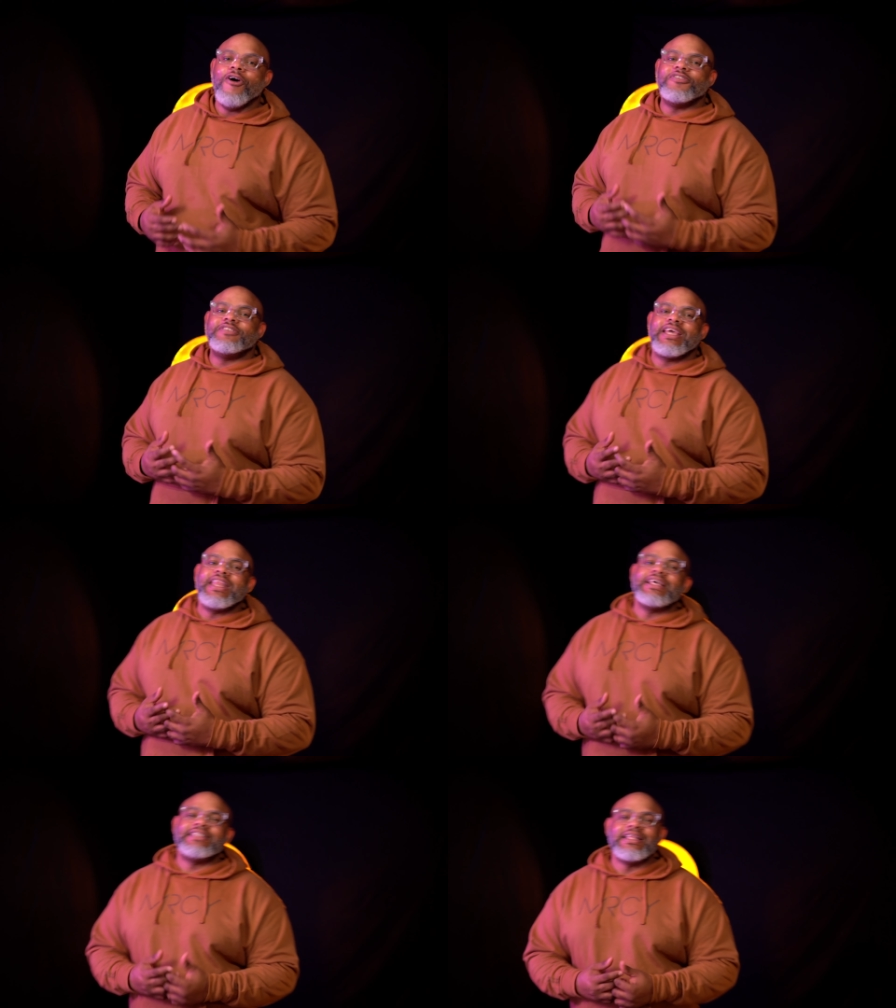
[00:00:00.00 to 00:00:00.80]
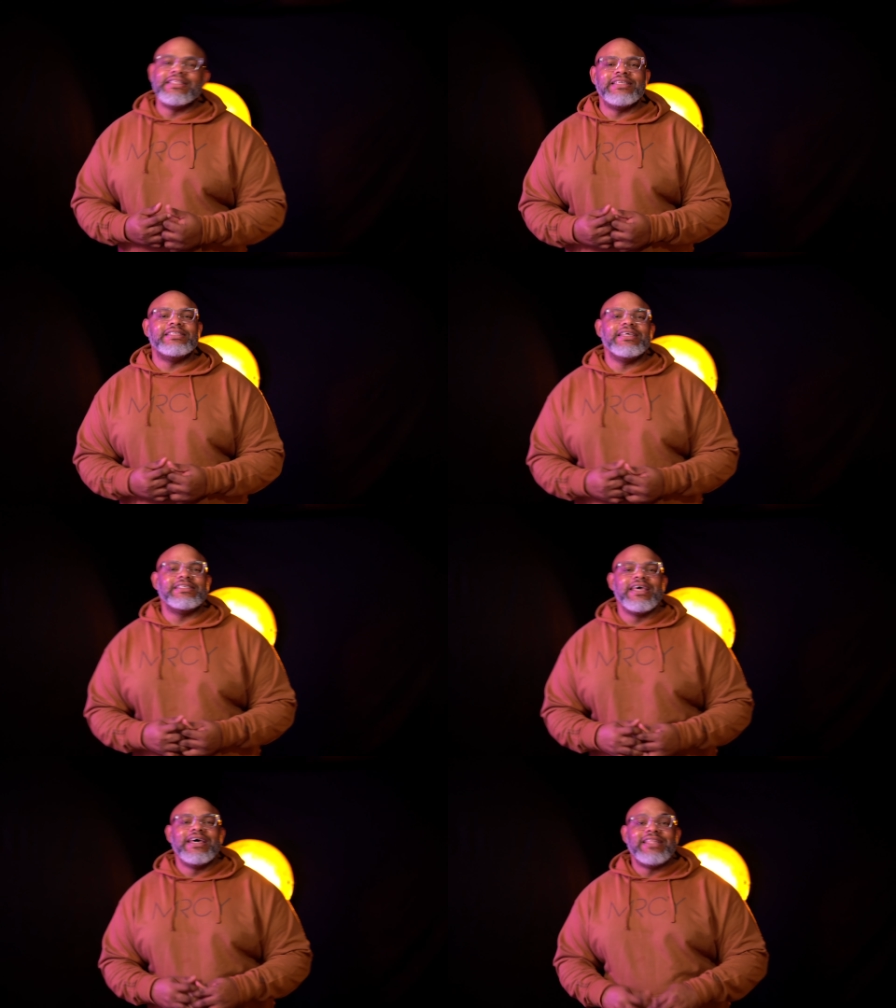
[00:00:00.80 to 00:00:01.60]
of sickness and
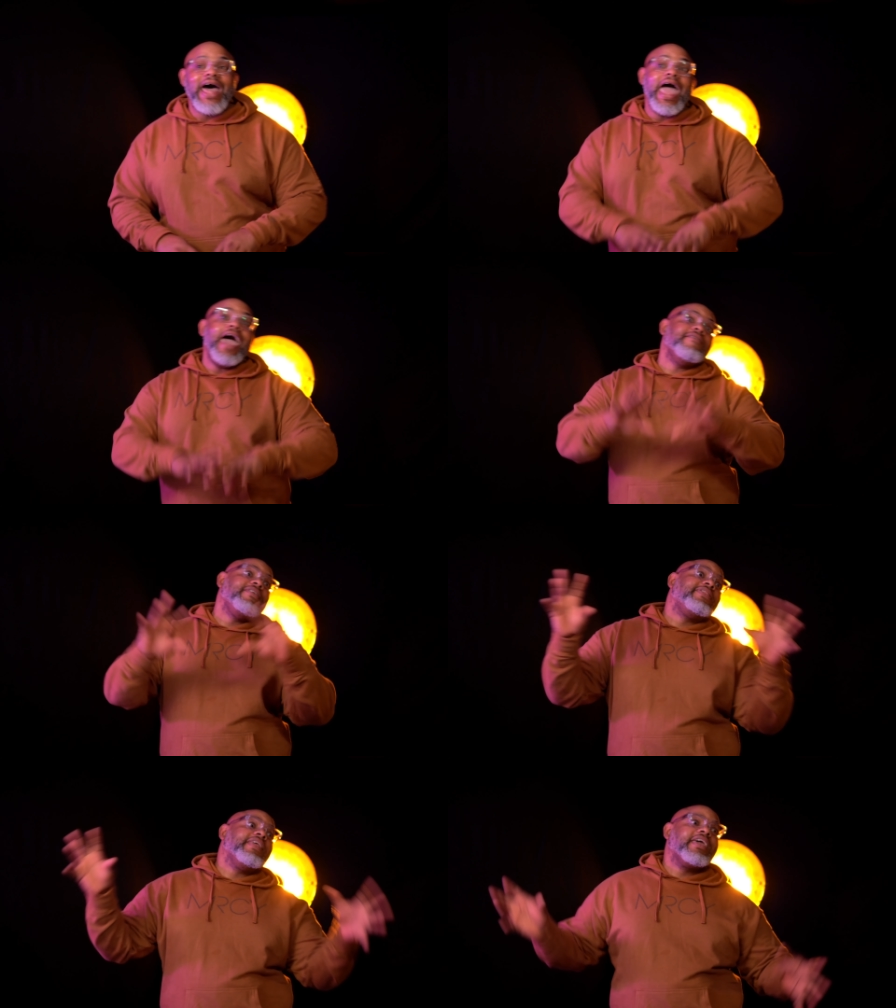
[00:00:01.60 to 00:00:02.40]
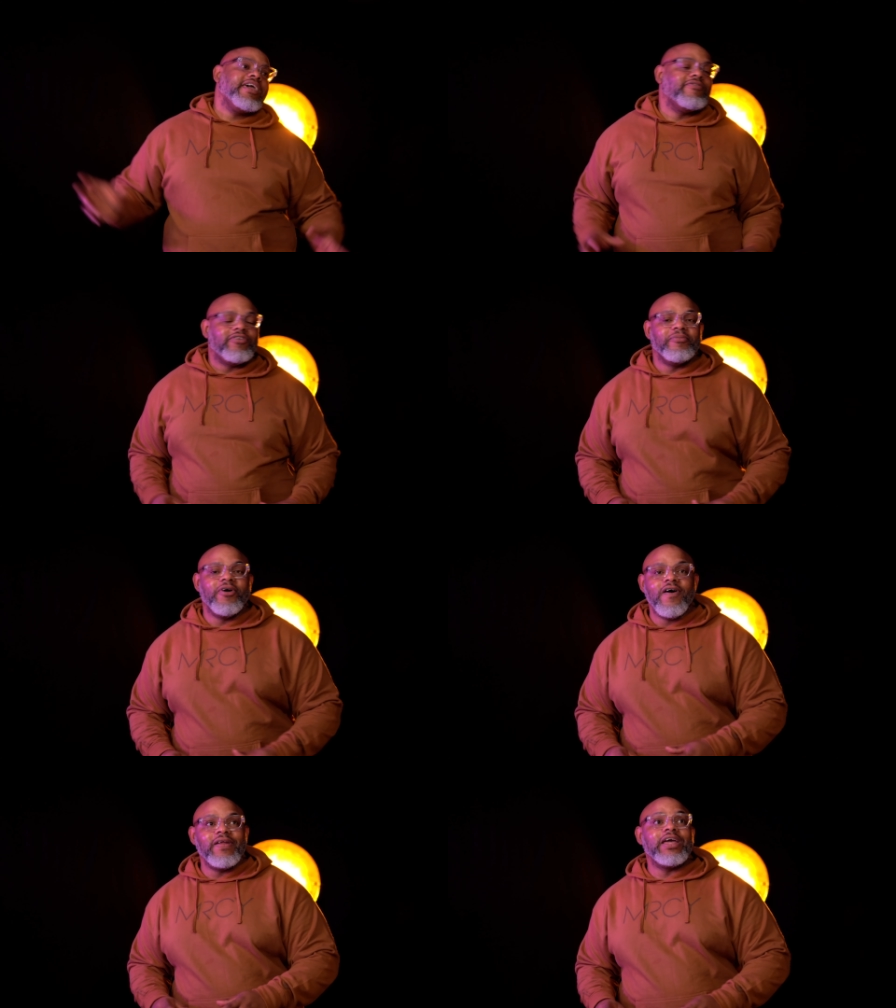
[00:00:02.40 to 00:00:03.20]
disease, that everything came from God,